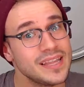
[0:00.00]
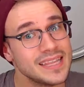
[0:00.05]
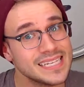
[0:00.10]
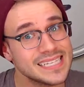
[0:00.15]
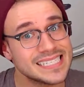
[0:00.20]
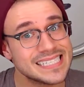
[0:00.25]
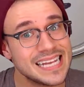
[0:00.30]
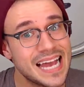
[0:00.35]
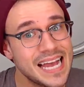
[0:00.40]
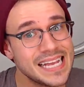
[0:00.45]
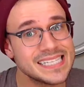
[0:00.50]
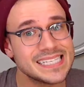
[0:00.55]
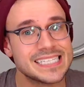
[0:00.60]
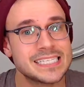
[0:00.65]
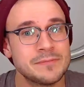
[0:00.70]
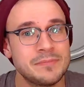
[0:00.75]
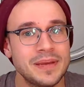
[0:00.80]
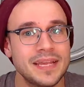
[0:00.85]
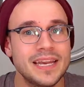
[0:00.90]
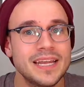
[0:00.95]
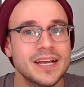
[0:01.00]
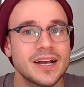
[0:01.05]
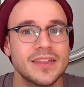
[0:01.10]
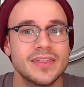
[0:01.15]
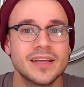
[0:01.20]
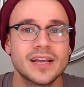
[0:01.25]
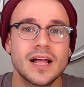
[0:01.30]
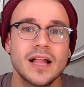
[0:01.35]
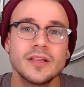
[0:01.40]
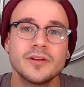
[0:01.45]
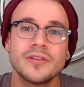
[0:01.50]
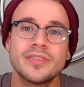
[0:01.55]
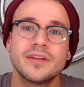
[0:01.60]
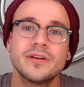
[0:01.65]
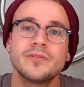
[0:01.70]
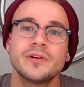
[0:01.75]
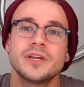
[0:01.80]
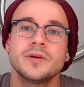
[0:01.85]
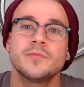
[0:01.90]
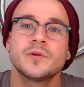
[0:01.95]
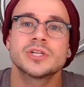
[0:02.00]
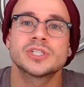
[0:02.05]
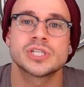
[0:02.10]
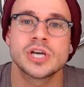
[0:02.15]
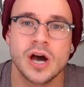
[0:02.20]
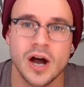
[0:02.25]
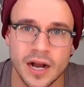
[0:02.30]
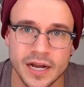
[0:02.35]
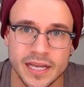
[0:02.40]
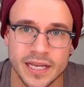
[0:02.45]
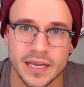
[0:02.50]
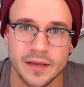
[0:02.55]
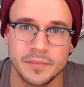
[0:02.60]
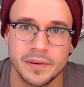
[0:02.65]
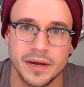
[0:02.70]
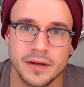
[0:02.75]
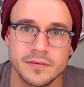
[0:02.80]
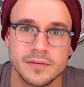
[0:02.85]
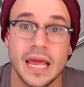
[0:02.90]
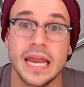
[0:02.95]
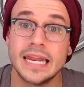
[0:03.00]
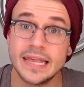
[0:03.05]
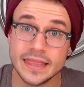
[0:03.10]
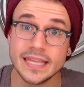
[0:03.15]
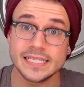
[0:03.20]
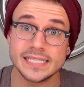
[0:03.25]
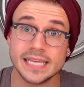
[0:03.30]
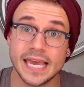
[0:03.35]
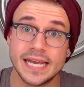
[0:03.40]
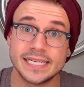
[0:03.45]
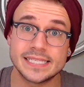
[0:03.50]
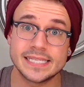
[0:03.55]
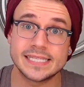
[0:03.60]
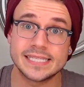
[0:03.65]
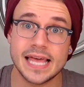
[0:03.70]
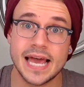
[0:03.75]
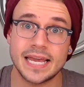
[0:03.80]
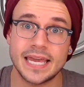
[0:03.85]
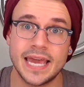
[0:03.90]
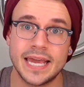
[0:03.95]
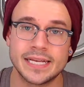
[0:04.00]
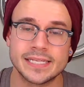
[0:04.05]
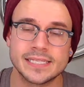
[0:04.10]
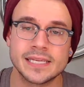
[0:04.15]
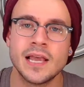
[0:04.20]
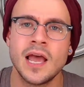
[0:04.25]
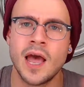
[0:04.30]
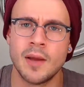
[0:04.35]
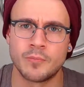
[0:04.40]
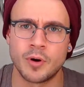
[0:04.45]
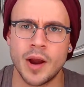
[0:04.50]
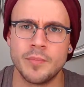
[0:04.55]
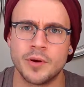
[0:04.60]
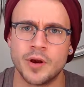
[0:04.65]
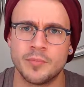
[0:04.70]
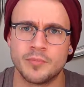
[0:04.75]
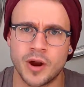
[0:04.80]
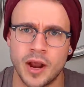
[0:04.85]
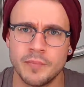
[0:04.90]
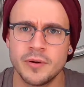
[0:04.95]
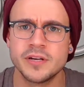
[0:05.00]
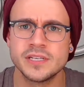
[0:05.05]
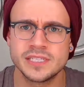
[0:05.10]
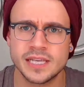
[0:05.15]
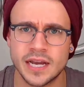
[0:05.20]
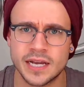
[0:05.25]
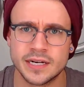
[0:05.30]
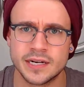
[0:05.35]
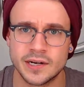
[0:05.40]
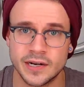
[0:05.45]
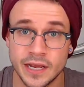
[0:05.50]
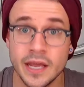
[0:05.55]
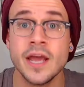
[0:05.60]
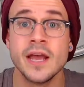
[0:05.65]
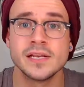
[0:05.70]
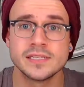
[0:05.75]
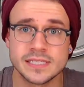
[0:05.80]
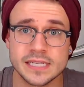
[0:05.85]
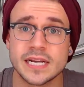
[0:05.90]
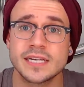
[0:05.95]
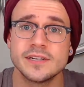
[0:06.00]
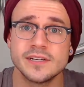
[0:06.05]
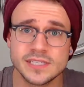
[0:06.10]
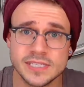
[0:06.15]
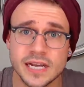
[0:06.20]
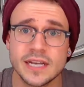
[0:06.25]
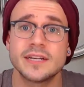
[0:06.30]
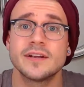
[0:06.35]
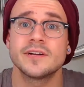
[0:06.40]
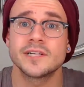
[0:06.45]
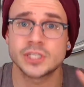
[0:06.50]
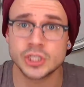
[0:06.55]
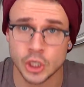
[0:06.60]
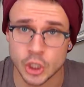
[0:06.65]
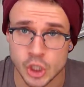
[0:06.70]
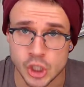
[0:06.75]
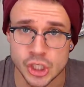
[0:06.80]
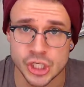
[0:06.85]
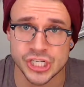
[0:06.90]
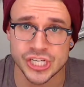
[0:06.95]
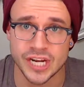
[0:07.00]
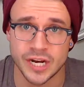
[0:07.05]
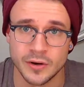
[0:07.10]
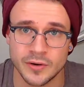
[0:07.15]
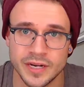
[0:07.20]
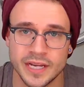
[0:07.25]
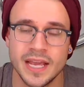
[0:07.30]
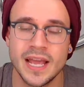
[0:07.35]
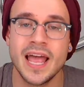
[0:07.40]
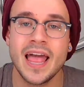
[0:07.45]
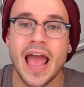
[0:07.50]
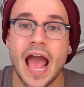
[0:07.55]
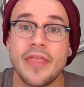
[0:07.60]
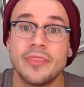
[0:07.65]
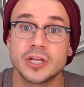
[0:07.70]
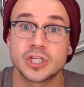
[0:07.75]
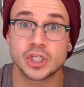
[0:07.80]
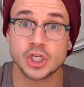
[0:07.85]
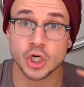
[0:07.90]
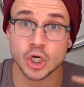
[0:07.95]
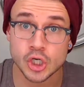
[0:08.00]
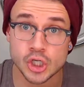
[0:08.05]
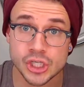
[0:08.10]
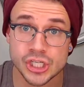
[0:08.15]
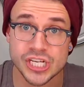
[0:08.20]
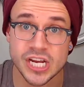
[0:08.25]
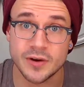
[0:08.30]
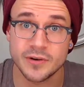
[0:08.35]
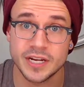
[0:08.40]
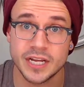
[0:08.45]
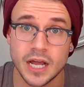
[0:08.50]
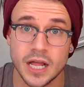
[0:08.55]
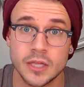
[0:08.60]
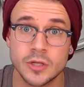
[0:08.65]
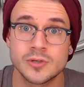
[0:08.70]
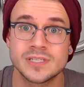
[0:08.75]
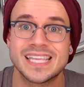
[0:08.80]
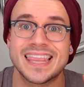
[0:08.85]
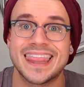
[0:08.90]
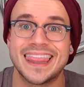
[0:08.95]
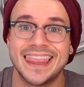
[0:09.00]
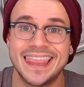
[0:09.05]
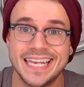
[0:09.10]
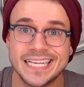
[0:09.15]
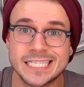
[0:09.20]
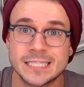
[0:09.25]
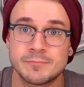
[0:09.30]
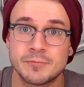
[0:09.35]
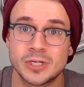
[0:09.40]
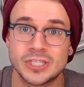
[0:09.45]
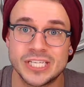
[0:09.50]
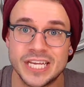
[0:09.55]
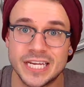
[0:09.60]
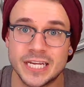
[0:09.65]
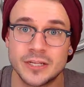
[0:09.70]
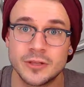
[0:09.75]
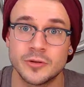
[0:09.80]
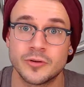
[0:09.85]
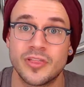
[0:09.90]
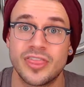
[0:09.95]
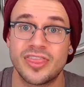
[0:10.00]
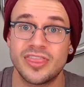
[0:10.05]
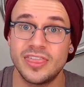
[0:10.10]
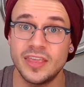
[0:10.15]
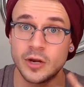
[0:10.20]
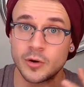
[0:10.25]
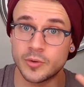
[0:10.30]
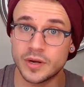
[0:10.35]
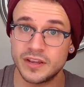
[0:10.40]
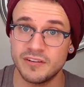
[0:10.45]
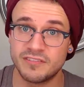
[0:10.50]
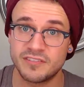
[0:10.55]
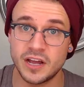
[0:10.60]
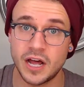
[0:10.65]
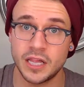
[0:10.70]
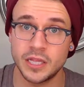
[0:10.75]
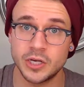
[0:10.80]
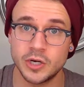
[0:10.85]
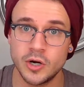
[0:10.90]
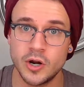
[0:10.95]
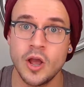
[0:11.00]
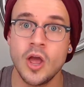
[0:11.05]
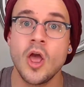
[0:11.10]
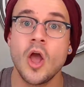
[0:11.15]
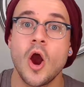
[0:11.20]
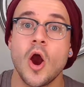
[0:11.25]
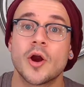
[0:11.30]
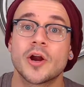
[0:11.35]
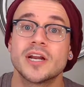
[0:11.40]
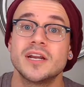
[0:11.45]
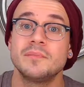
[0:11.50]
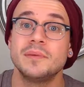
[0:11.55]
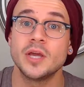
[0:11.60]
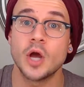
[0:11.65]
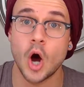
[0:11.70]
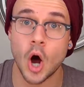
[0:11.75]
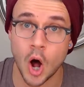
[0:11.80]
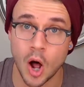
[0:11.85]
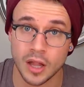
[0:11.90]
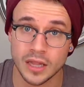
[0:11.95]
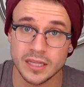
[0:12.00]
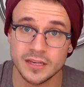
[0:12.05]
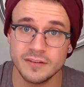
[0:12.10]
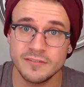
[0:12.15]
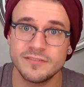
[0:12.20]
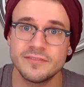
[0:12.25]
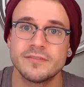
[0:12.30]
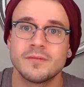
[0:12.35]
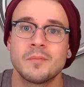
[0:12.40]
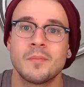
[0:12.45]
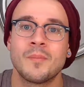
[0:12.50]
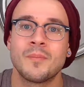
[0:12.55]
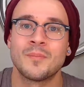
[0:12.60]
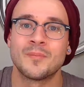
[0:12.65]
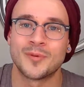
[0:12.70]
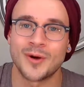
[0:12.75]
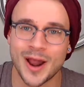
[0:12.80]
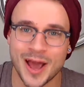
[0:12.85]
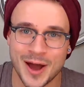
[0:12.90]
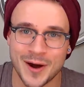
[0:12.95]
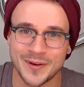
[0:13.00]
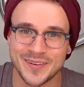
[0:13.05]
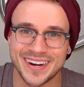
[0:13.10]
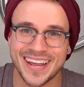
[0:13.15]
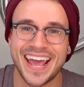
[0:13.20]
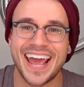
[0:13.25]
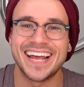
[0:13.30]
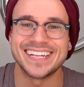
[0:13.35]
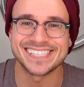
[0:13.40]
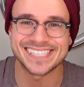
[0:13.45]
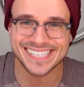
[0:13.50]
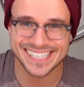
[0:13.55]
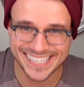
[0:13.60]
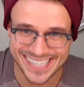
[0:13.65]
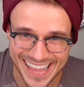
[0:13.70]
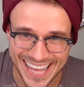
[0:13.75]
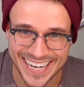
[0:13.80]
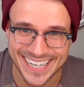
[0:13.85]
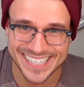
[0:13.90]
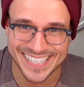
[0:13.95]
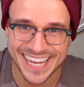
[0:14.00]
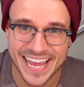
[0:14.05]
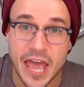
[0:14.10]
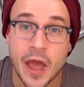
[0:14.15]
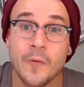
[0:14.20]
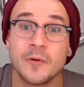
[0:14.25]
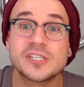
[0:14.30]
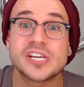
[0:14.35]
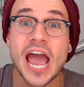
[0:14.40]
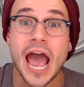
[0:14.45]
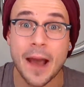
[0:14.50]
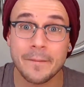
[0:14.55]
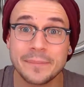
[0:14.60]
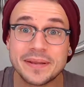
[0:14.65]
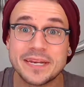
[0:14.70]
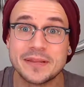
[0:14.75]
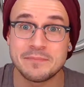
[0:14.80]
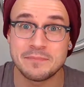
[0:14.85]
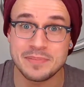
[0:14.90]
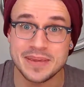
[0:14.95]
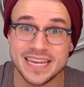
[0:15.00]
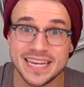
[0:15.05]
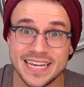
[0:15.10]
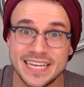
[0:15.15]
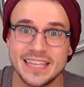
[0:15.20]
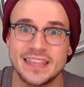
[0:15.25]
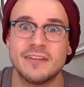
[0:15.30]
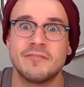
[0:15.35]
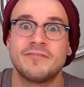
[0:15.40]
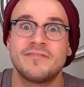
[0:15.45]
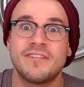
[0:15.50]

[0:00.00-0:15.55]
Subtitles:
Well, it does, depending on the color theory we're talking about. And in this case, it's that case. Primary, primary, secondary. Secondary, secondary, tertiary. And the tertiary colors in this particular theory of color are going to be olive, brown, and slate, which happen to be